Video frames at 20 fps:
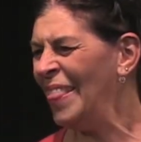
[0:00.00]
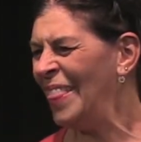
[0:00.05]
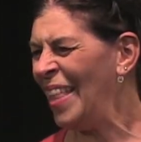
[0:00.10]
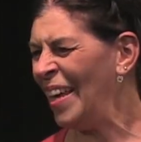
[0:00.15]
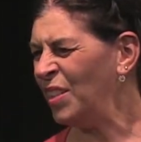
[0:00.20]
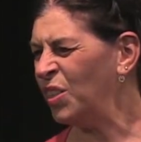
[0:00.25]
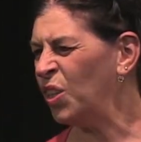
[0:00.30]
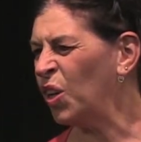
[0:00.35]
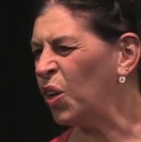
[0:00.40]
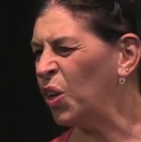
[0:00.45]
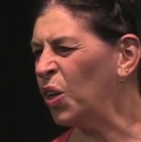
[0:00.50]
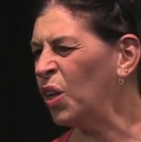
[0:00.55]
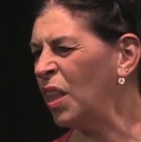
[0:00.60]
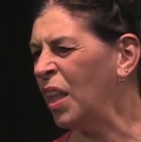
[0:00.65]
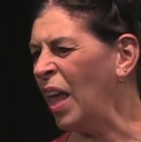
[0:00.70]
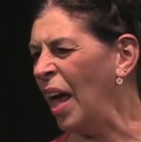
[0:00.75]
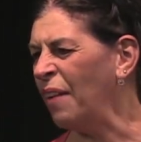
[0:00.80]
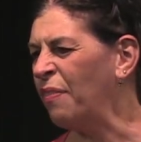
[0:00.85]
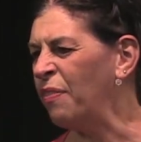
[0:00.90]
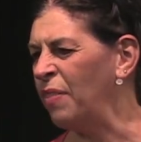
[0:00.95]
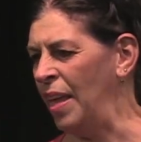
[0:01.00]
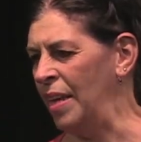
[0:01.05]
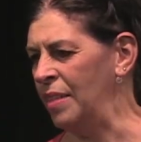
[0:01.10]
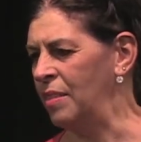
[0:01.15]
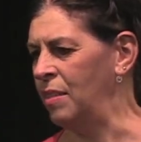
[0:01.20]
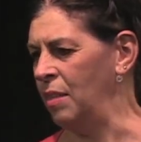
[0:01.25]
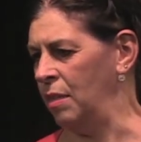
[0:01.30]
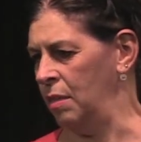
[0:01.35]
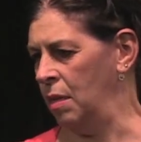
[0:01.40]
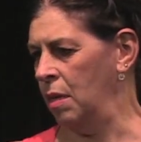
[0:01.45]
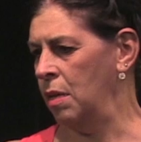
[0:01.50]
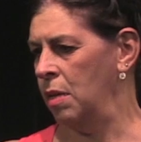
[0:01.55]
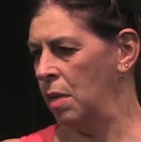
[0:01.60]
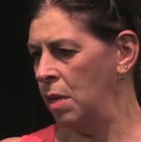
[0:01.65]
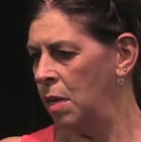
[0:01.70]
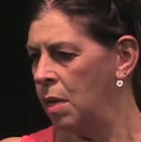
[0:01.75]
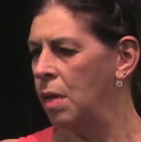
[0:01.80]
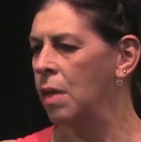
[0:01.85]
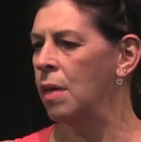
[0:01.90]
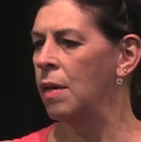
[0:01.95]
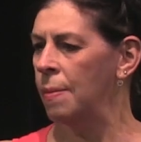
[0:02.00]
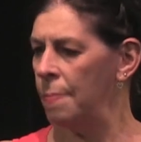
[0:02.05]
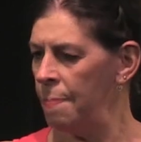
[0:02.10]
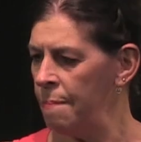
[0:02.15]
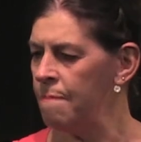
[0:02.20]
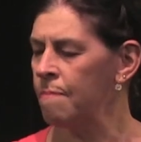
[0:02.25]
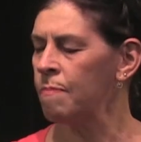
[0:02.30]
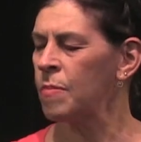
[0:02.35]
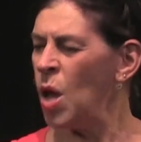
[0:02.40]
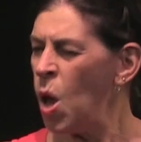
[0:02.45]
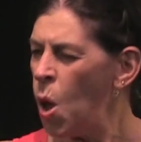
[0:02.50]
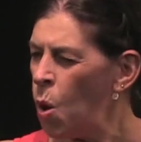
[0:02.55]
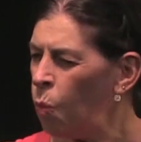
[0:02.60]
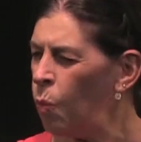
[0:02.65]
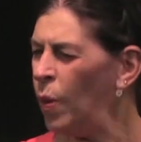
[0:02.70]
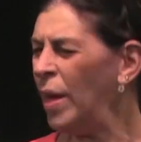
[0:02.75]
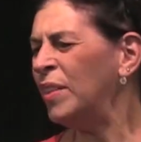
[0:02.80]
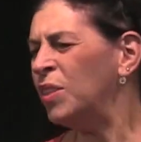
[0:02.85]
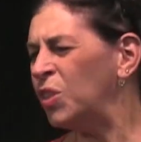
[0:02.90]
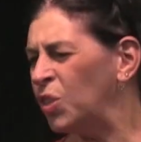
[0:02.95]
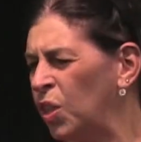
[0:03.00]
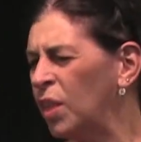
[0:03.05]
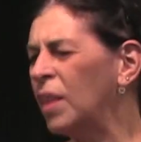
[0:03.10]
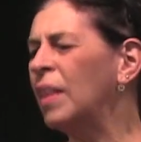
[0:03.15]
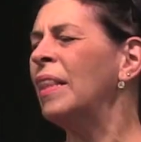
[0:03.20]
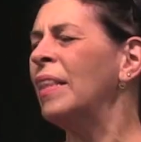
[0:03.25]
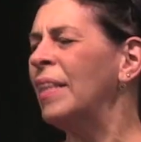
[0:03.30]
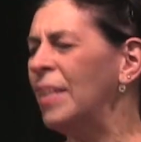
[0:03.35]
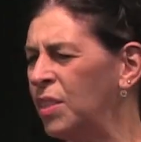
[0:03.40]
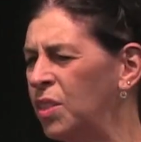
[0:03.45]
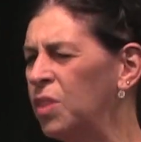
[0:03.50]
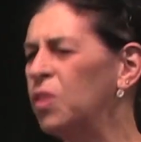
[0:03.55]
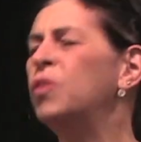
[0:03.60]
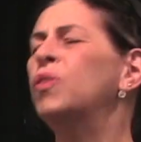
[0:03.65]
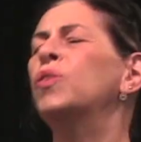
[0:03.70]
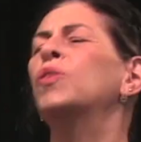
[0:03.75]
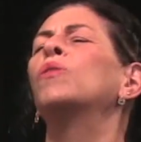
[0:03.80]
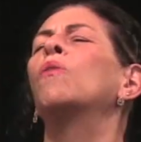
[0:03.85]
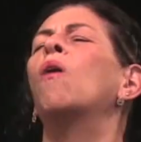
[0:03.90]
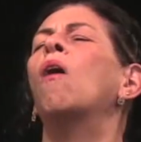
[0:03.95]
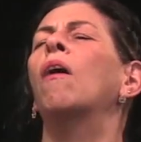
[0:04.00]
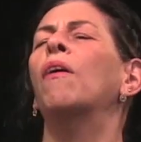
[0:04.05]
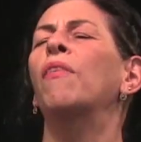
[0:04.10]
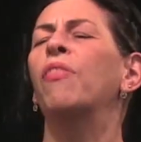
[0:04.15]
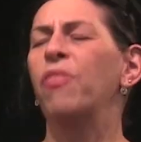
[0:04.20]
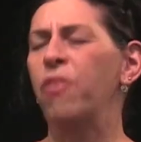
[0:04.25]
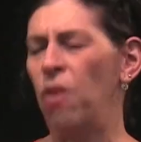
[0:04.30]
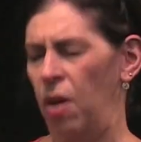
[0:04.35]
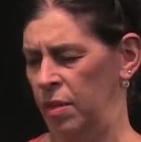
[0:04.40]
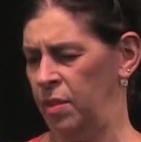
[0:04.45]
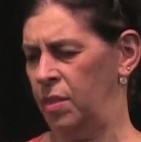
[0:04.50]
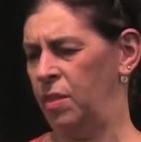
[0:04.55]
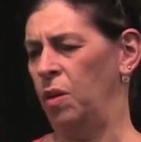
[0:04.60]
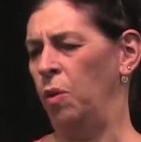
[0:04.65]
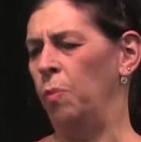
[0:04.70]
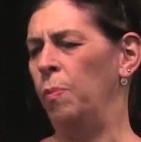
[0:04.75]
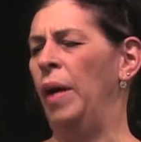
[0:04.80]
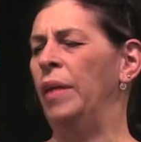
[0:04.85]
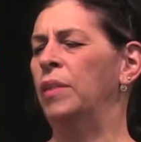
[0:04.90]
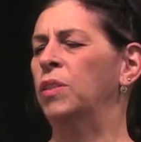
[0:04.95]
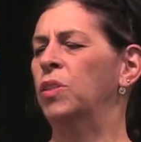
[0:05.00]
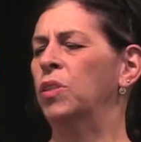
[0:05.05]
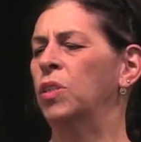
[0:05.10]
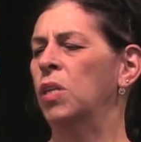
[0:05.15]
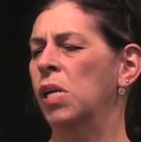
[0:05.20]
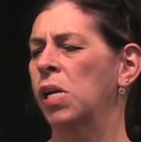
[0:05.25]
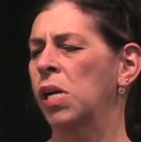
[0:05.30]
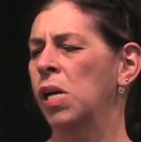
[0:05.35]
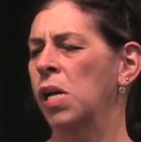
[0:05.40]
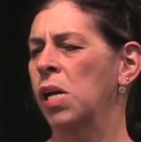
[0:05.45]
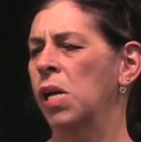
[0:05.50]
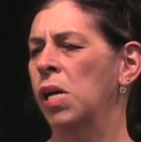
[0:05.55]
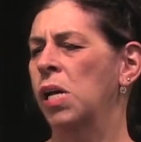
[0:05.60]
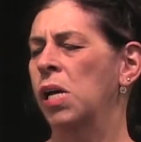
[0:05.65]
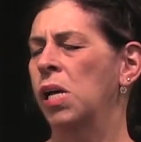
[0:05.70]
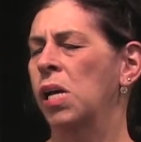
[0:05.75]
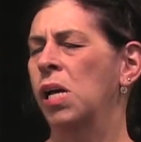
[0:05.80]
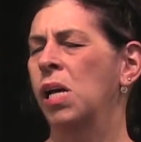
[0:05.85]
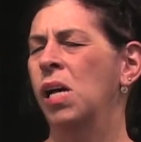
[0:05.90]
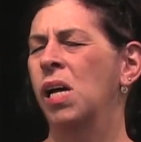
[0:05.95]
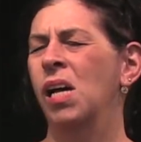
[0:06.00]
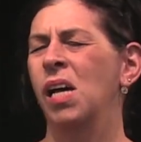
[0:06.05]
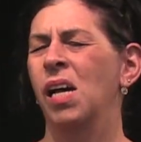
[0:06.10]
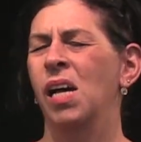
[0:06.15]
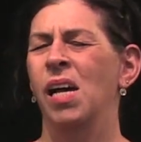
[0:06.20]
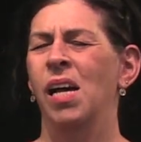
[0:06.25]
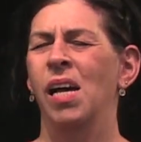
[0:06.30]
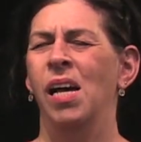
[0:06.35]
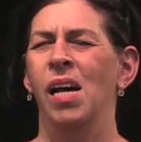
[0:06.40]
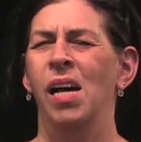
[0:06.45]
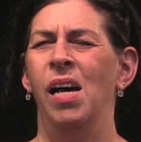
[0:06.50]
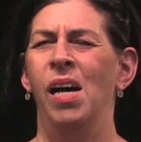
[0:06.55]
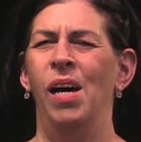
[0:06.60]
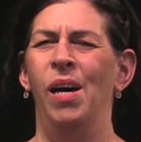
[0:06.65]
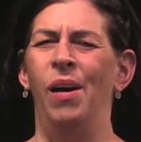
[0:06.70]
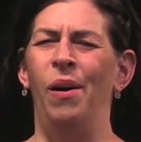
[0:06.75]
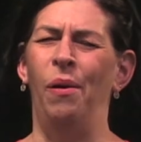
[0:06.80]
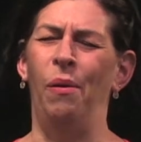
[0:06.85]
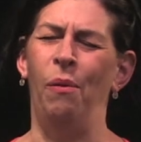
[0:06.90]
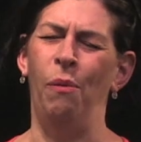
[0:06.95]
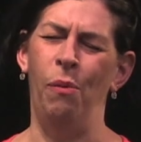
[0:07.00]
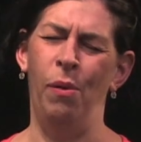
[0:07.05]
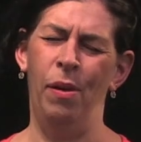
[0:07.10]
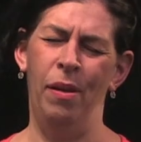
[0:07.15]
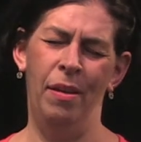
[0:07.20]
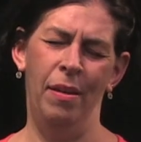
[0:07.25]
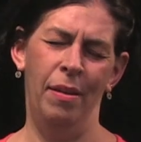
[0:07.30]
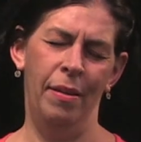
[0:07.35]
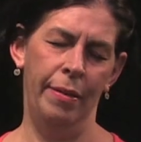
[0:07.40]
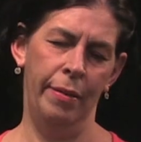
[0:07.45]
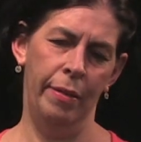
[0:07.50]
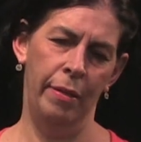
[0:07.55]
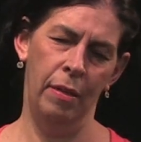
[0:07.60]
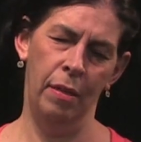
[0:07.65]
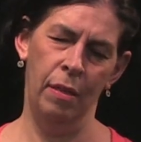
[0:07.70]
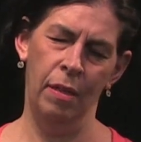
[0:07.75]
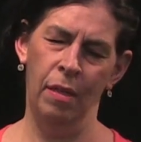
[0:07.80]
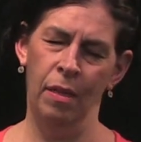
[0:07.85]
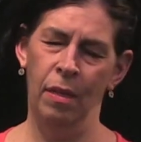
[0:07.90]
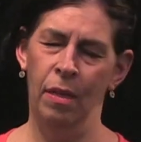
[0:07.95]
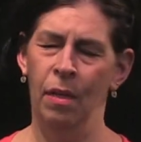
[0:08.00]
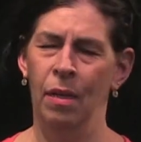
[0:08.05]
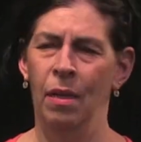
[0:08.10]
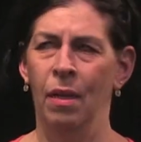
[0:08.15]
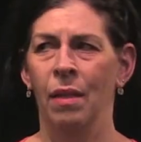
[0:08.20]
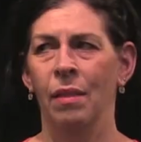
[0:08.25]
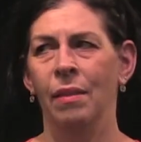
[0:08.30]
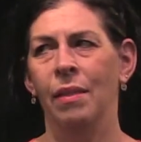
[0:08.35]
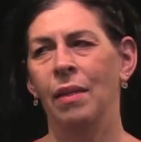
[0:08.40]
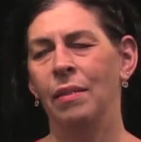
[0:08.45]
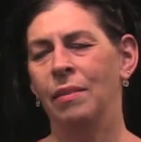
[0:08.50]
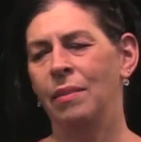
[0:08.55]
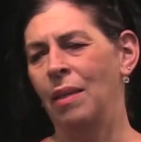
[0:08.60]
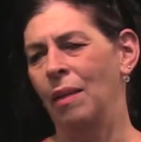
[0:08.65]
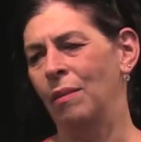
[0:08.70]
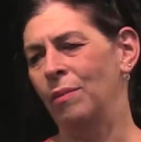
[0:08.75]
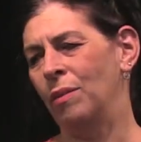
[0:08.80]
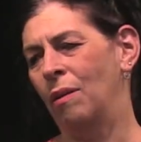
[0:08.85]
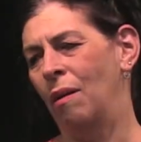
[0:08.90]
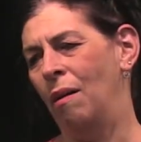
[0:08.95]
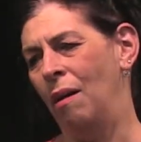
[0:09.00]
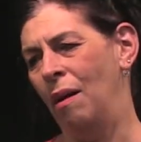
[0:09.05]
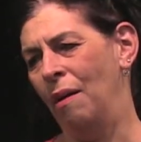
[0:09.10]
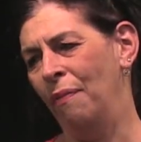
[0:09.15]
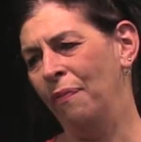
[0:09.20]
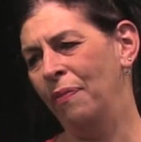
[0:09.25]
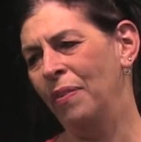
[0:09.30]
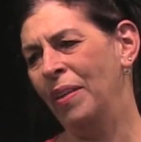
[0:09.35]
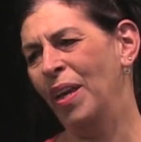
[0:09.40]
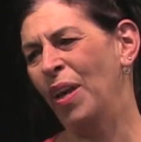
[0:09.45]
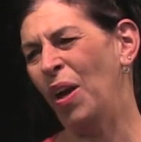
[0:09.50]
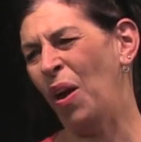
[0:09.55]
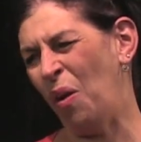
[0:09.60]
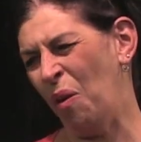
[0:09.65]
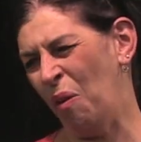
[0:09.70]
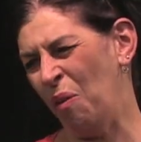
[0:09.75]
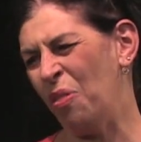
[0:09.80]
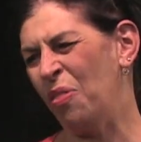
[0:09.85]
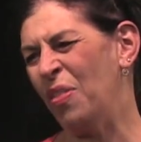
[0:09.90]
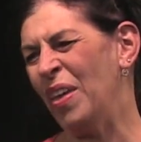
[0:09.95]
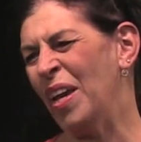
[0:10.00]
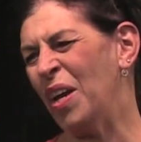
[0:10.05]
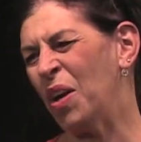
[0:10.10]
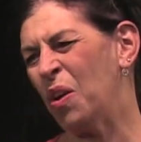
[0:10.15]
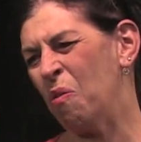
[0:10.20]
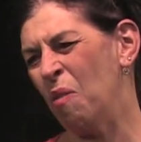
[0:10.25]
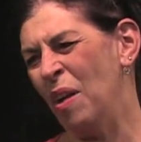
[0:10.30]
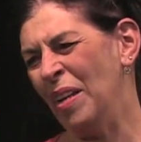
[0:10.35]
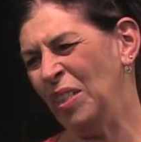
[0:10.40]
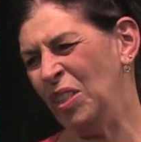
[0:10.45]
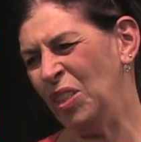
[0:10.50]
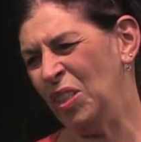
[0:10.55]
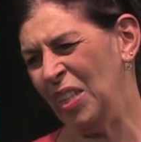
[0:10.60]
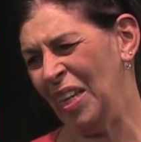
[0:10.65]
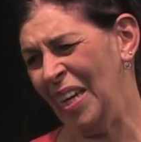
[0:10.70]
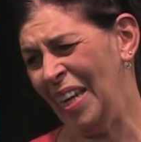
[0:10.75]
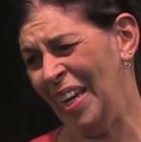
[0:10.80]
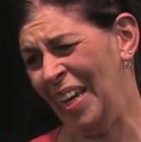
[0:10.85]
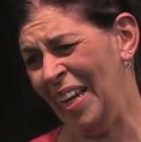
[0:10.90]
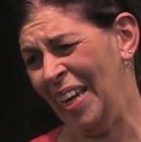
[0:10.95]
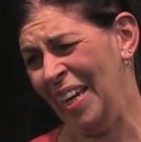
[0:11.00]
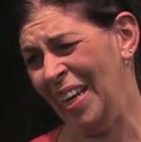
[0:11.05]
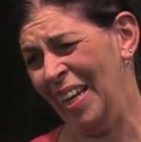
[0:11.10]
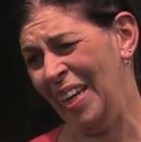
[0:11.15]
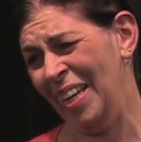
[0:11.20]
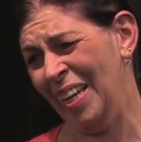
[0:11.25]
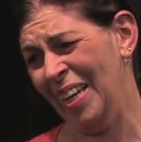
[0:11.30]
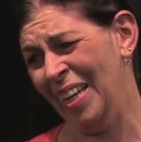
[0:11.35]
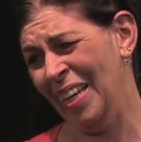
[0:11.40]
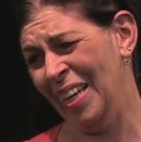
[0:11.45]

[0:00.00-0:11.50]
That's a good life lesson. We shouldn't listen to our thoughts so much. Oh, that sounds awfully earthy crunchy.